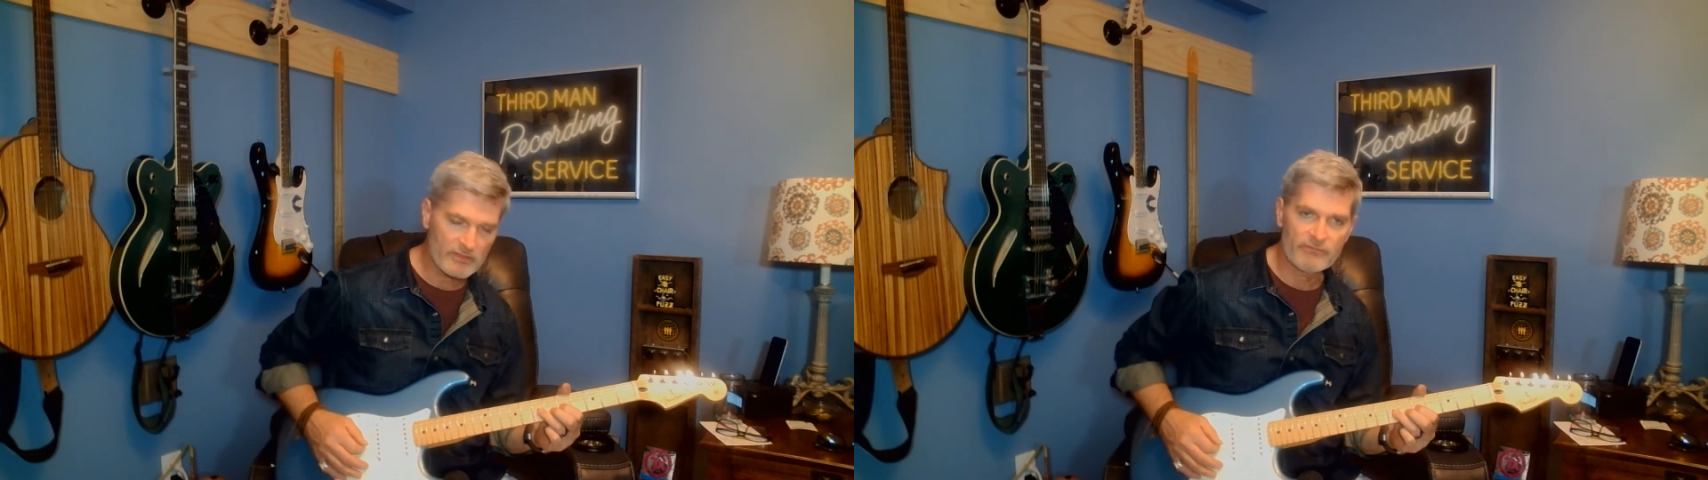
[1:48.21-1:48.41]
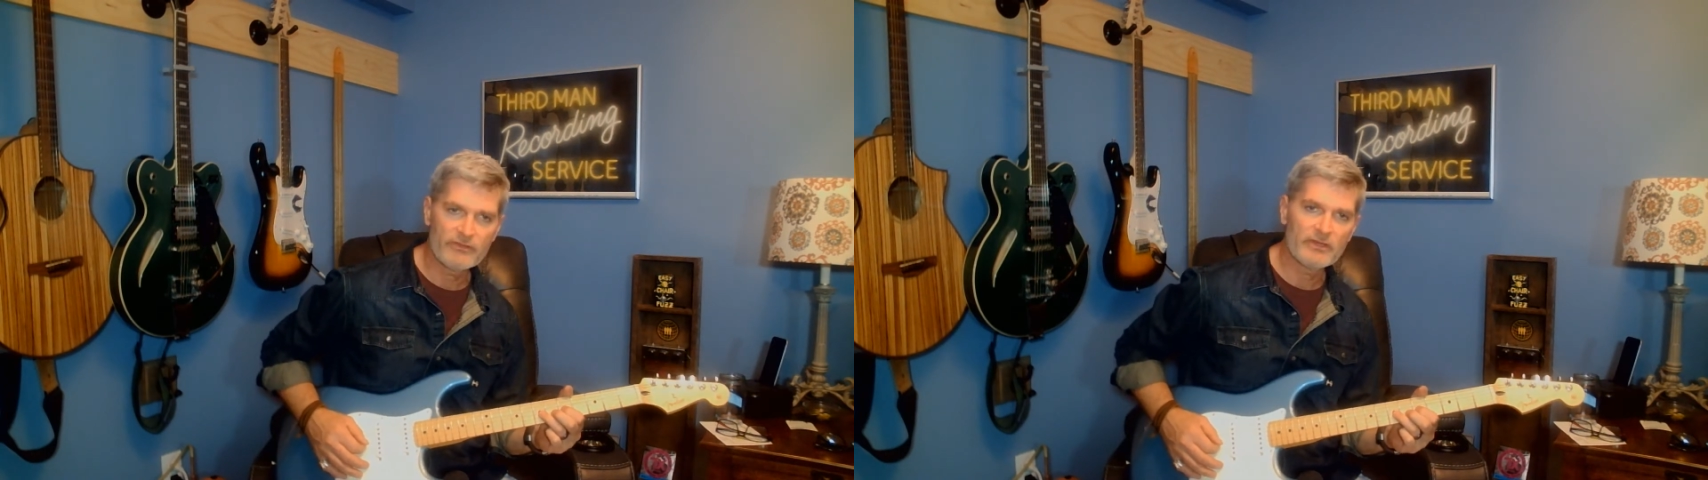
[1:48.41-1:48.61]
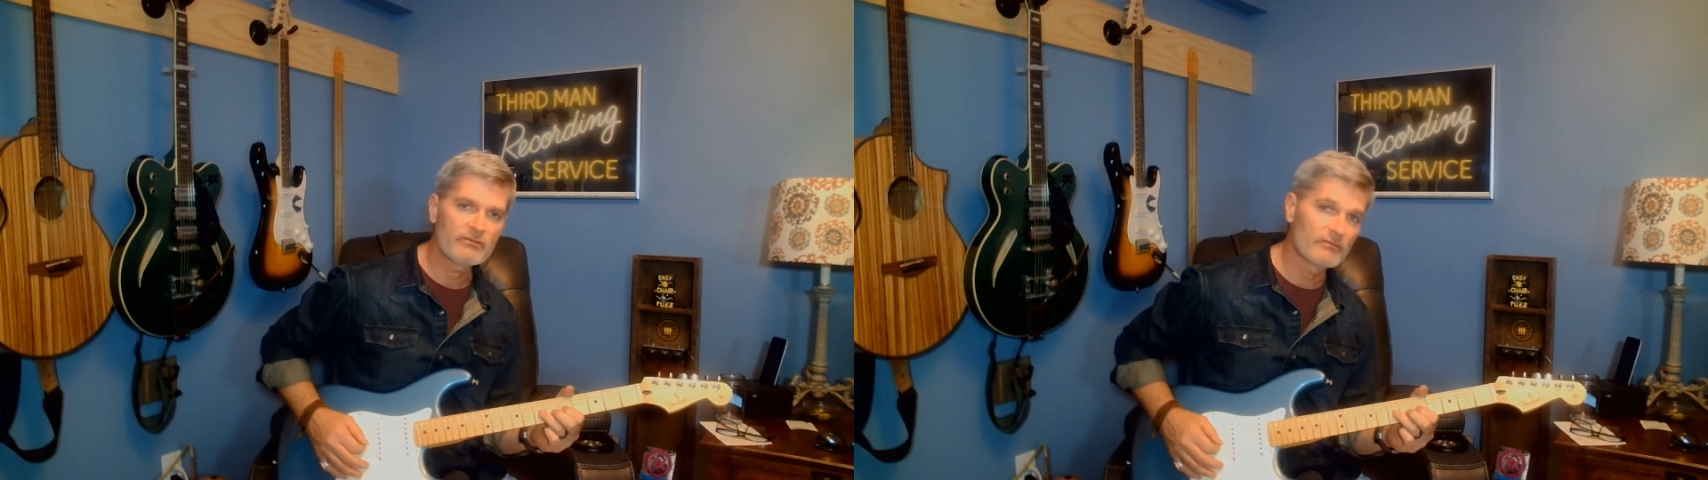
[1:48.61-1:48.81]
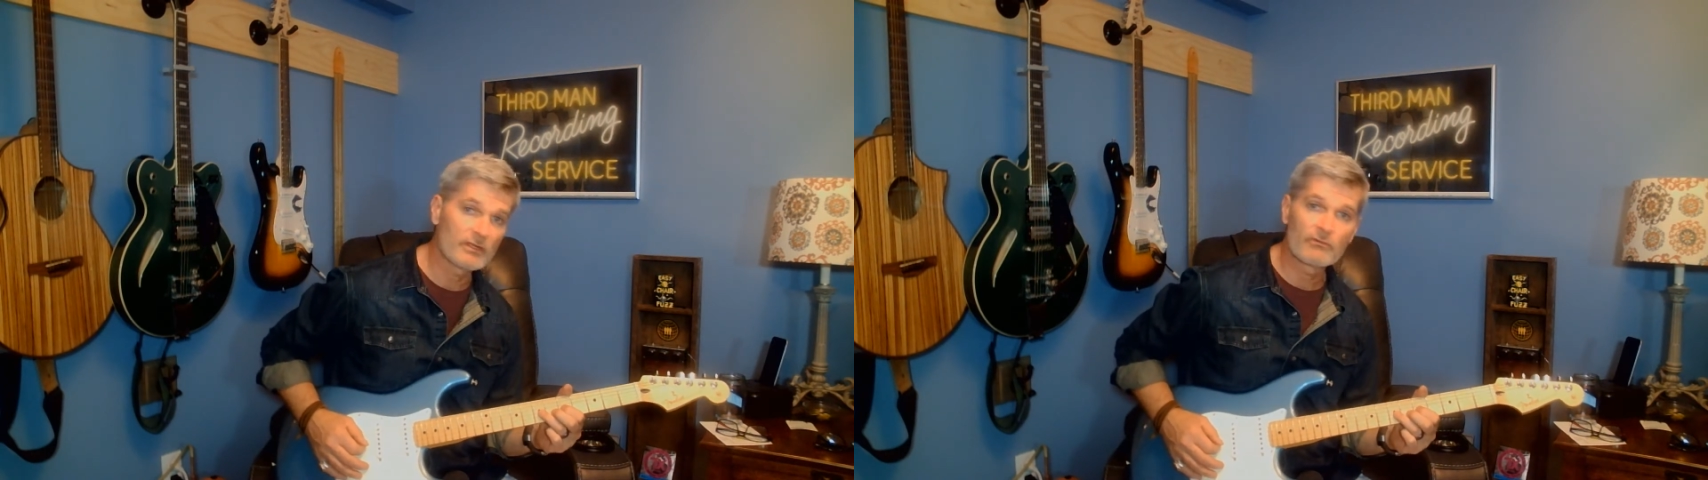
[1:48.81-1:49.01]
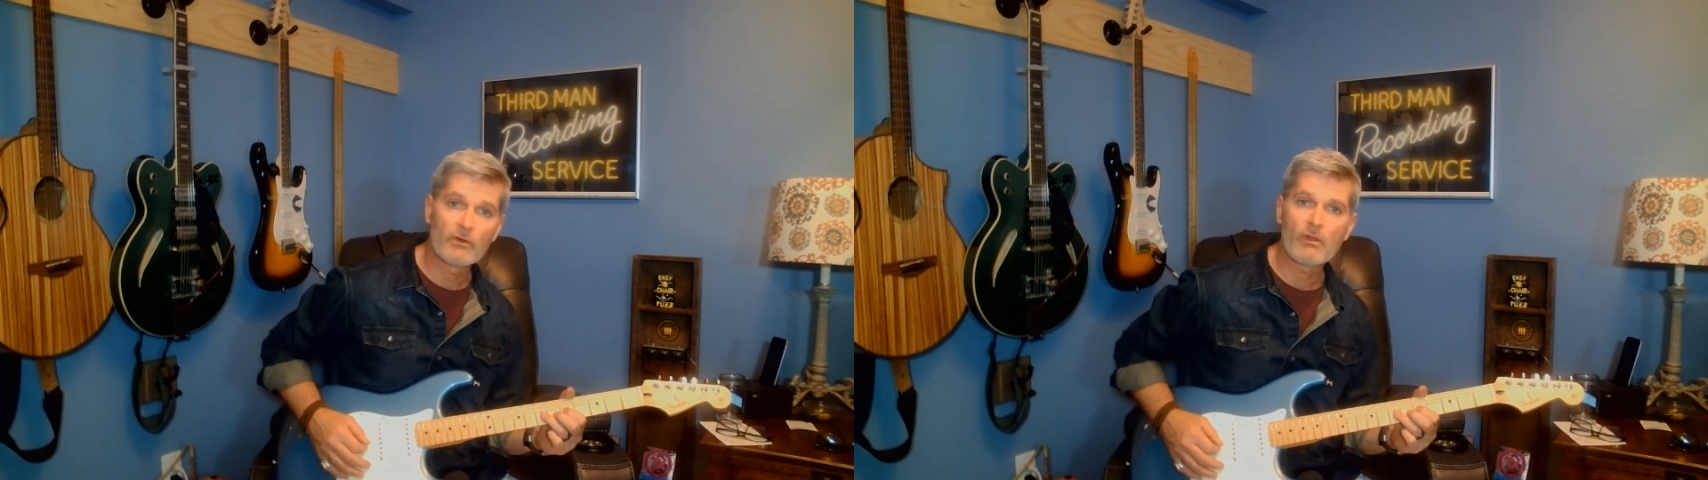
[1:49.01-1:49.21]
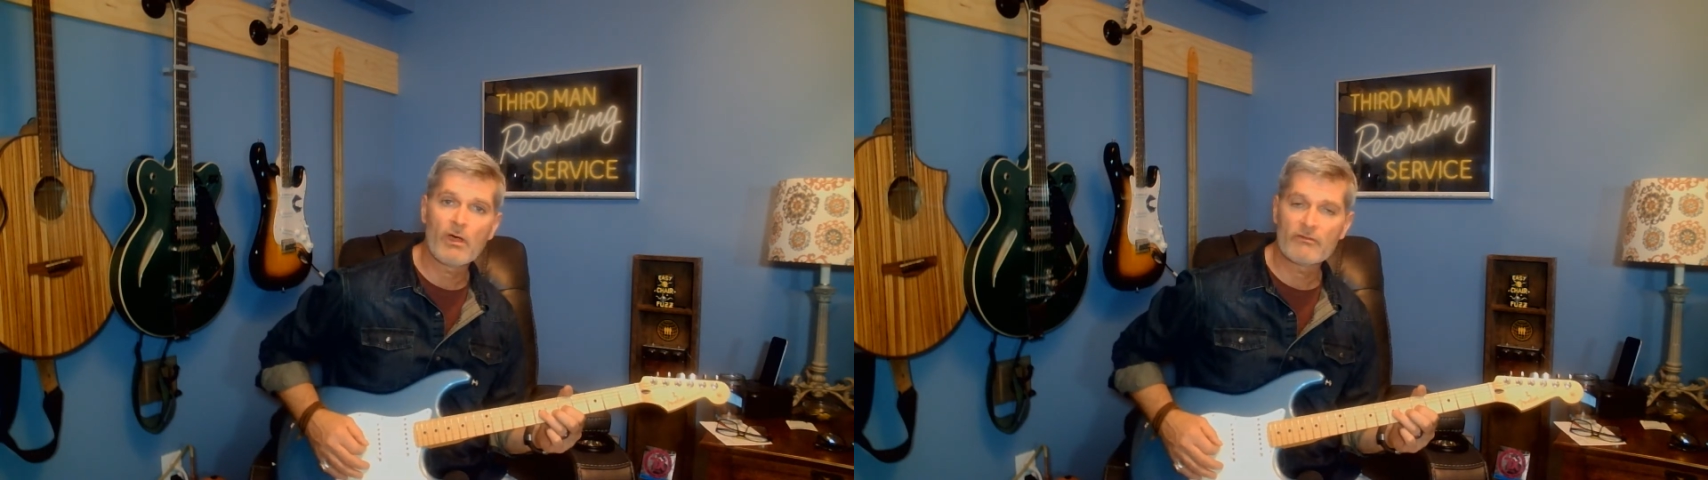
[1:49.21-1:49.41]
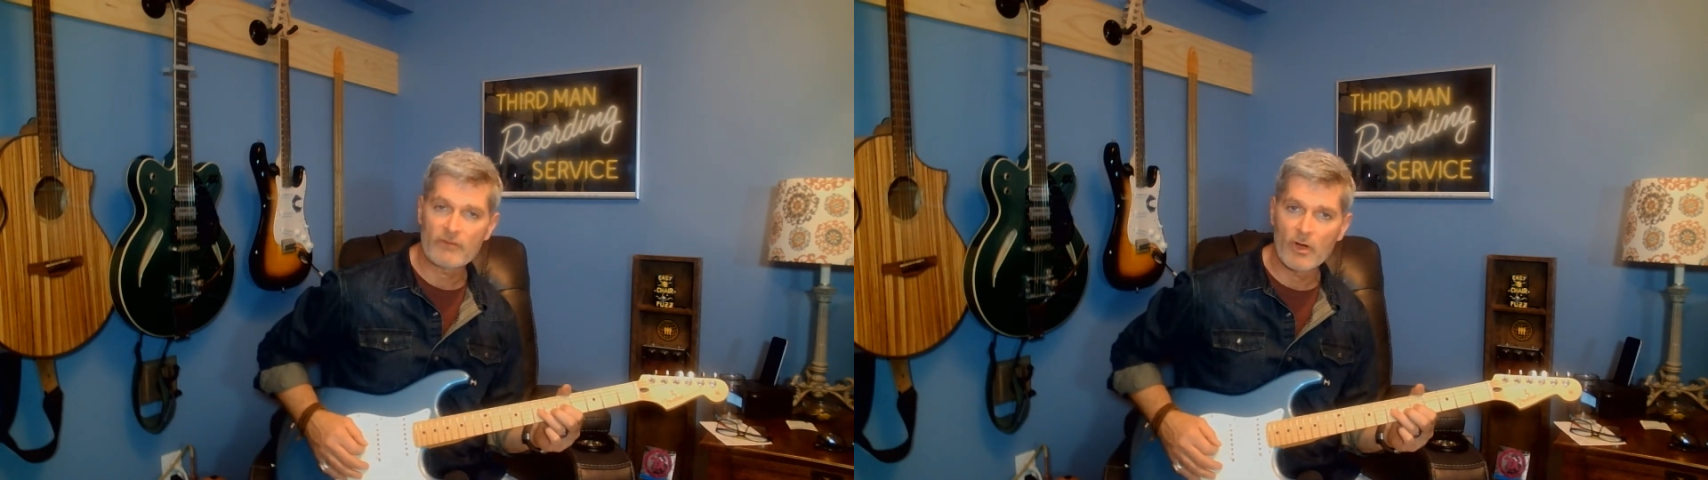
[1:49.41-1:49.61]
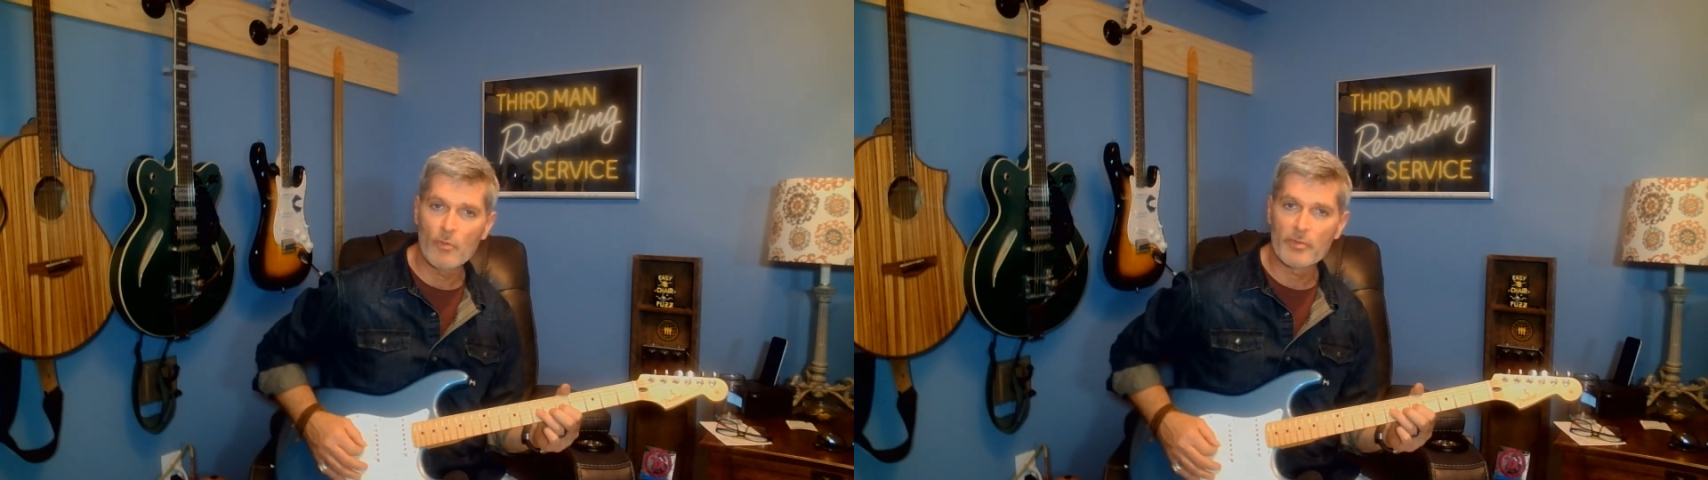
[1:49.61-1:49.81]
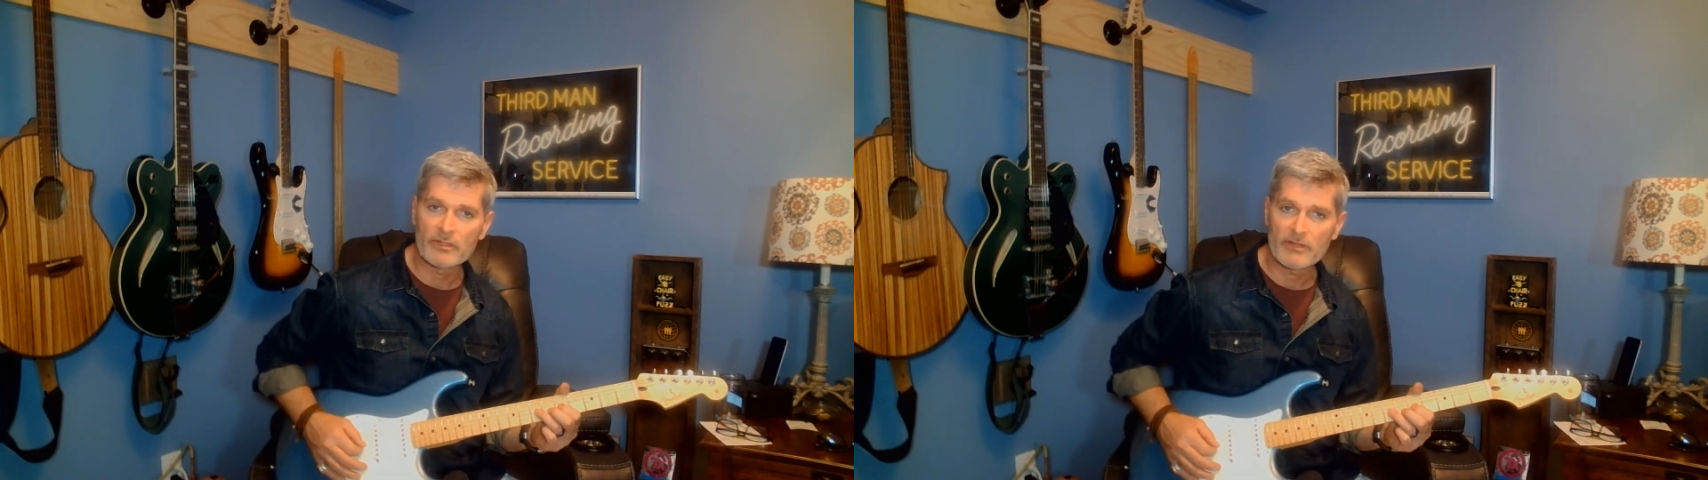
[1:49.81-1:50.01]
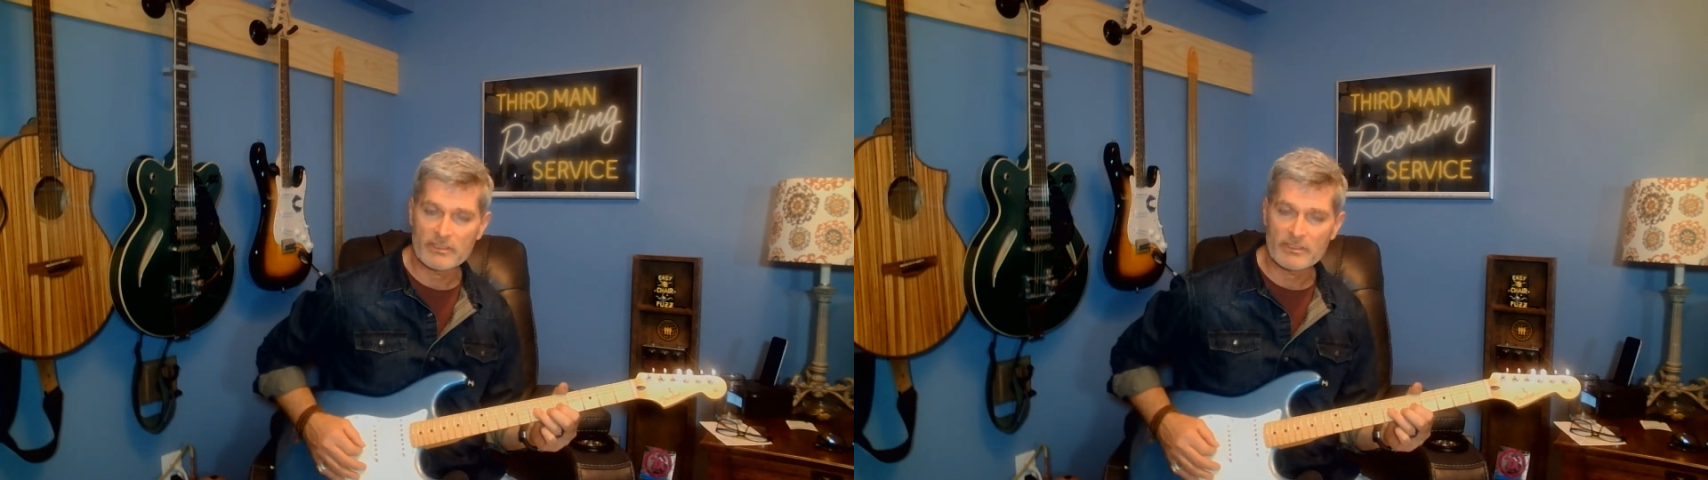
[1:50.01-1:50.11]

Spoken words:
5th and then roll off open.